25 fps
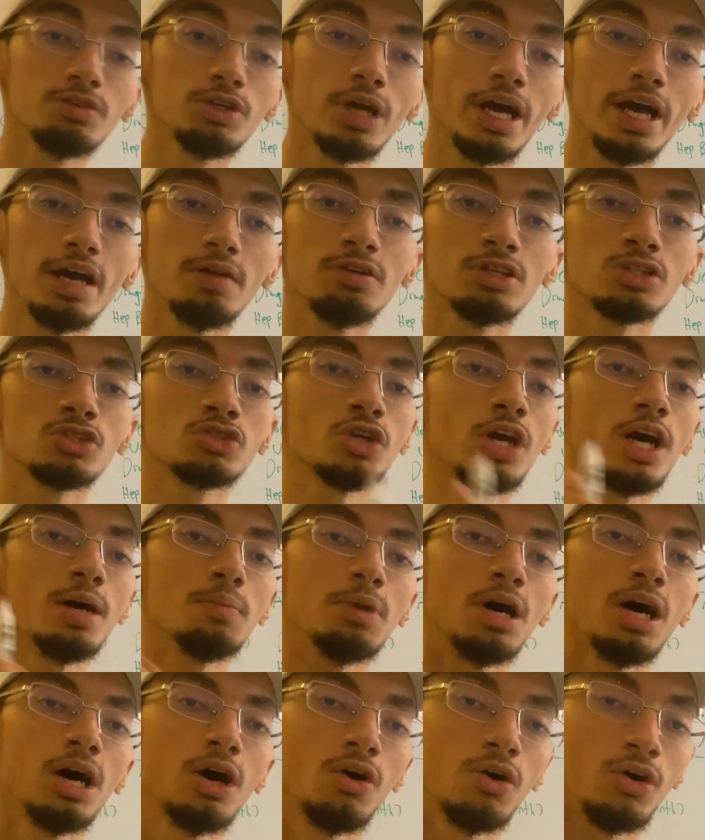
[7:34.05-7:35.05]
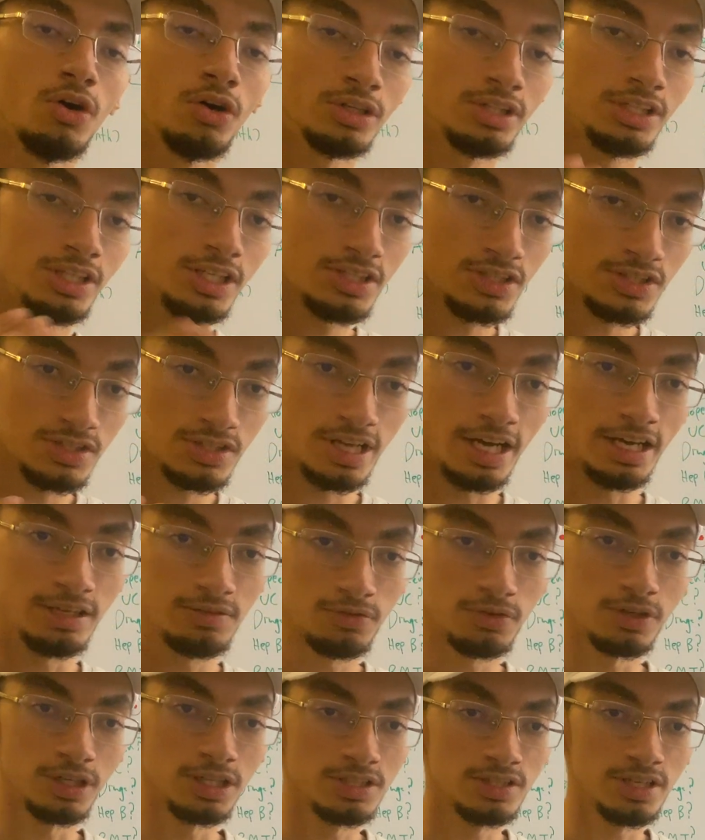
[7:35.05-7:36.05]
you have a trauma on this side,
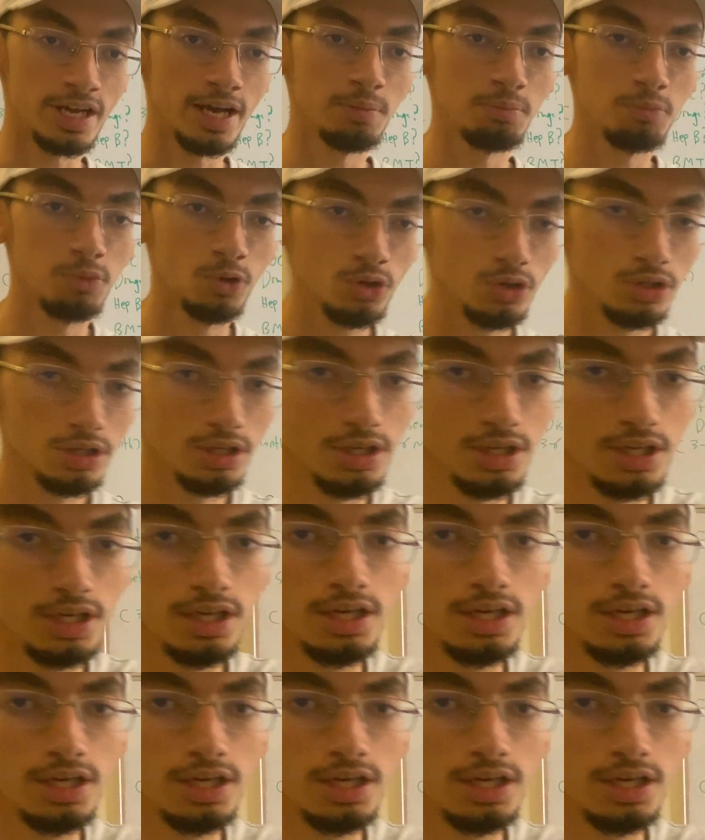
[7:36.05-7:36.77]
for example,